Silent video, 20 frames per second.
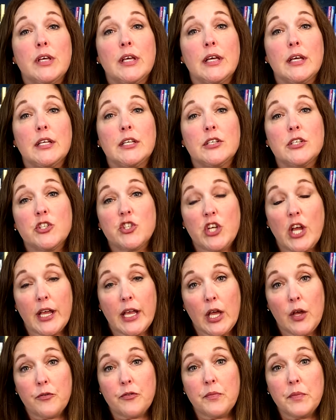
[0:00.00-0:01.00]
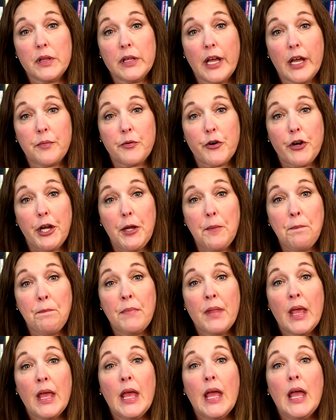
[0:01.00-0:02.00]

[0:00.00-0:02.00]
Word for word: can check out from the library.